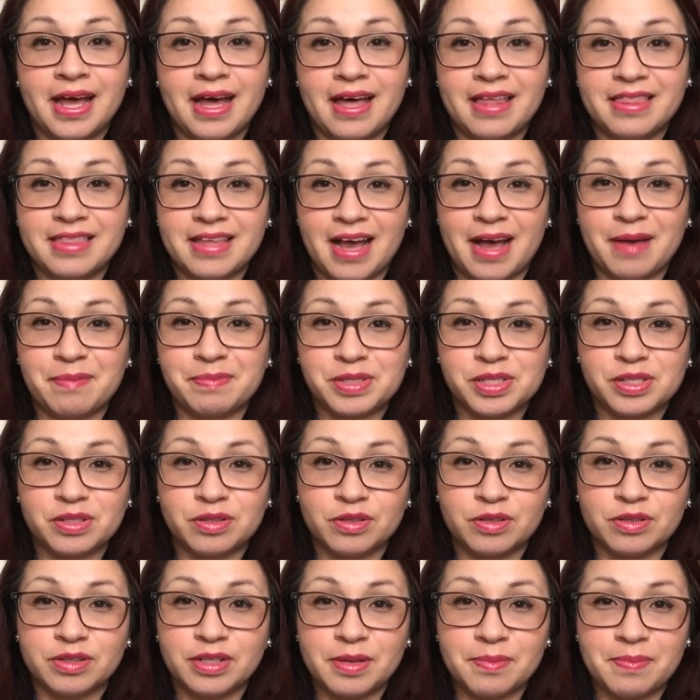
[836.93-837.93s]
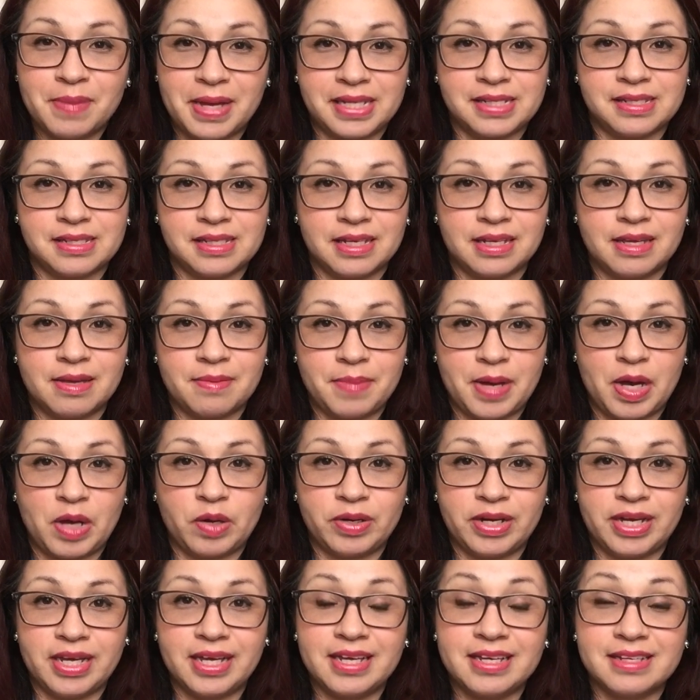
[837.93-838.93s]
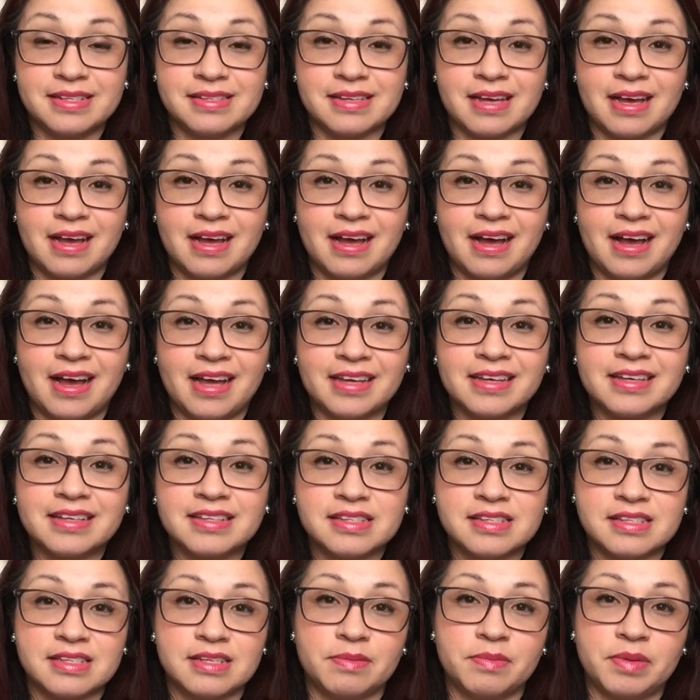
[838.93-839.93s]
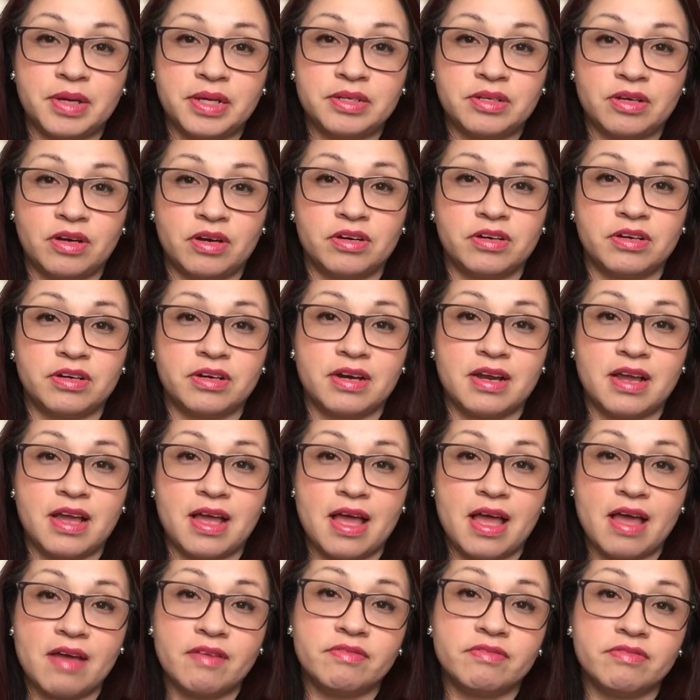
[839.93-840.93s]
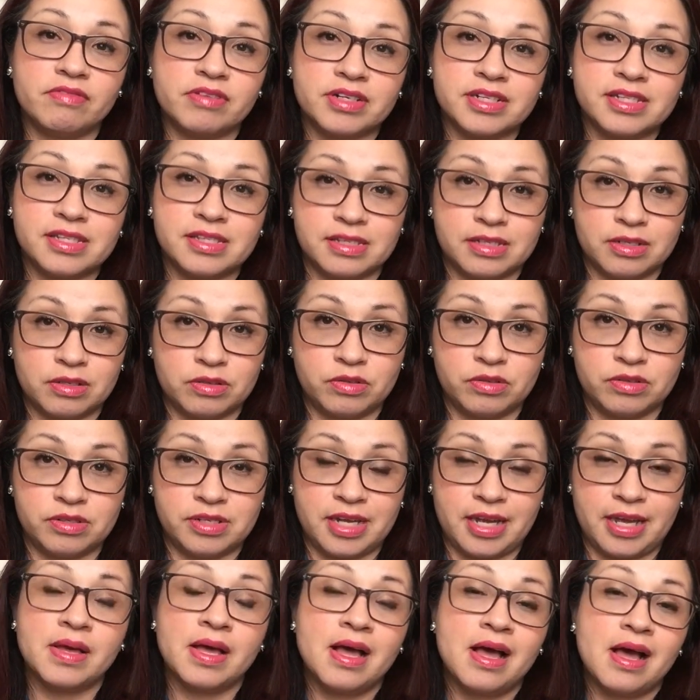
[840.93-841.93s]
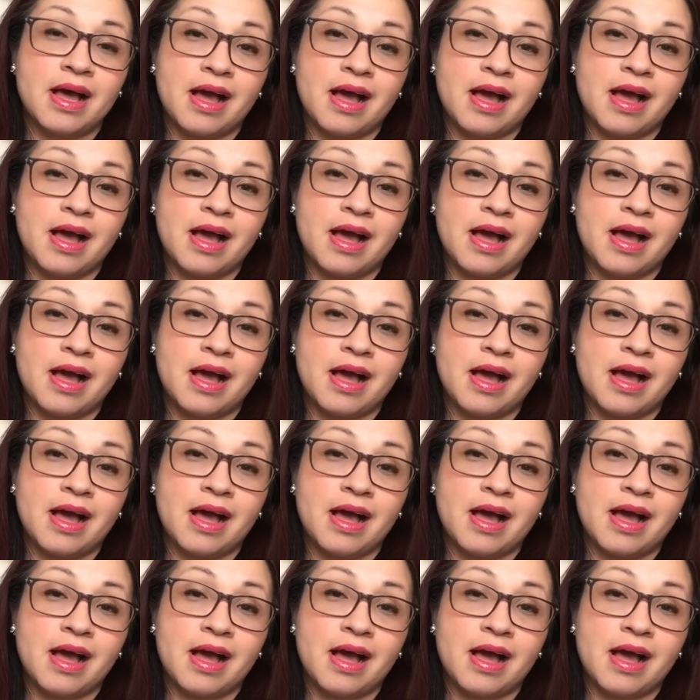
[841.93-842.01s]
and the absolutely best thing about it is that I can see my daughter every single day.